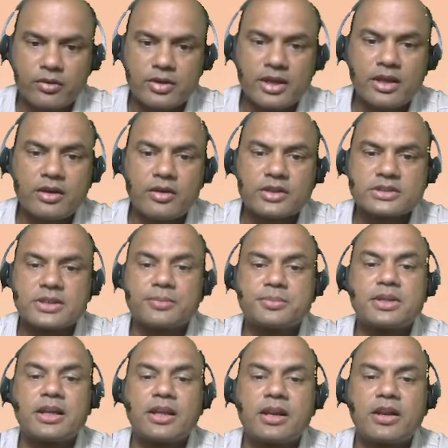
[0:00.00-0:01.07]
okay, or
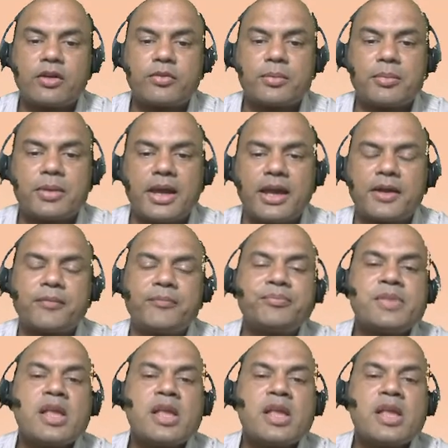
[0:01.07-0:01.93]
subsidiary of a bank.